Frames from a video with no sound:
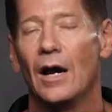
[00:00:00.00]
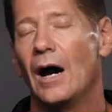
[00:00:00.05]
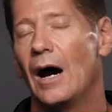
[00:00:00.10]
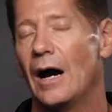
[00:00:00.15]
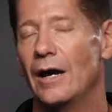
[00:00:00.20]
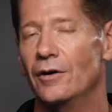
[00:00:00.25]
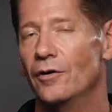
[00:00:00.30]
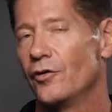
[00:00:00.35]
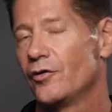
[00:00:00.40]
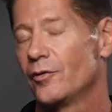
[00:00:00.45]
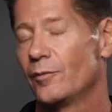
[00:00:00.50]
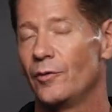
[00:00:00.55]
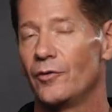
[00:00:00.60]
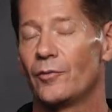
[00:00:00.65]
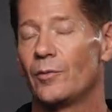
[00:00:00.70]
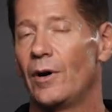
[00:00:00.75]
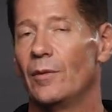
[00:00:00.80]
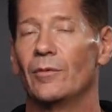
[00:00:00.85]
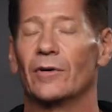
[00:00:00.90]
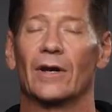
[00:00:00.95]
I know someone's
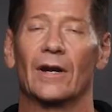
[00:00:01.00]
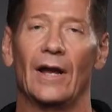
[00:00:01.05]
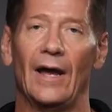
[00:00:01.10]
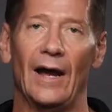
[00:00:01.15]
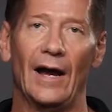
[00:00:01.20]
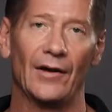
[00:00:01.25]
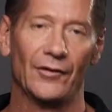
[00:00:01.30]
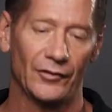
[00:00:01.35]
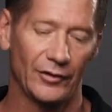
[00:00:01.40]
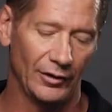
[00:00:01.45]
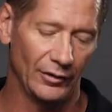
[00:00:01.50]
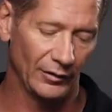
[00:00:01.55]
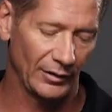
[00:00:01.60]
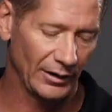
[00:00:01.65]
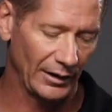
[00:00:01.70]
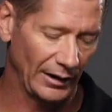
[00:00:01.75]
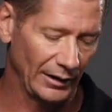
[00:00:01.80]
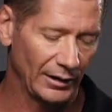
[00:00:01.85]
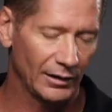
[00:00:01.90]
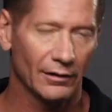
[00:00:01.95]
probably going to ask, can
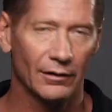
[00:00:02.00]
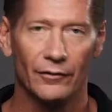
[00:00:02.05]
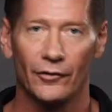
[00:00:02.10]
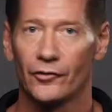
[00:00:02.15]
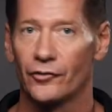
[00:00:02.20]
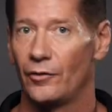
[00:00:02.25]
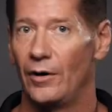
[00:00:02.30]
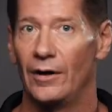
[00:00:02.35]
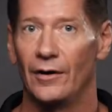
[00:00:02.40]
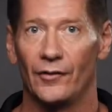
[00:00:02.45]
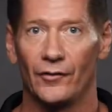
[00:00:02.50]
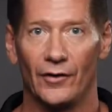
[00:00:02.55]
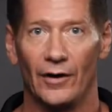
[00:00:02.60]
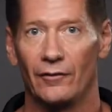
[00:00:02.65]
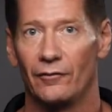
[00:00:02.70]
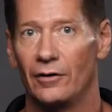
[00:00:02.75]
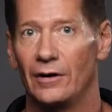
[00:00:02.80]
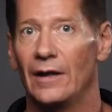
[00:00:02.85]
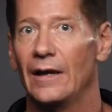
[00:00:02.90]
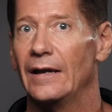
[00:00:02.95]
I carry this around as an
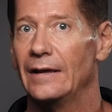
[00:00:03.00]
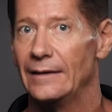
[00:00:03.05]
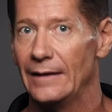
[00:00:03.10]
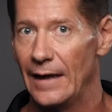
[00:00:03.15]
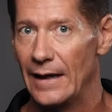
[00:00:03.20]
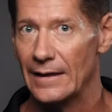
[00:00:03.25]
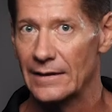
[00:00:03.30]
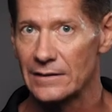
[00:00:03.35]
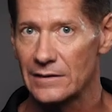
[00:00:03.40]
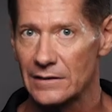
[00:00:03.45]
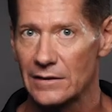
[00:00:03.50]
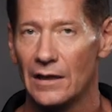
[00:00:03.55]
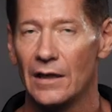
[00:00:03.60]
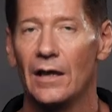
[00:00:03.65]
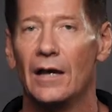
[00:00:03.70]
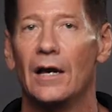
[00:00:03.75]
everyday? Yes.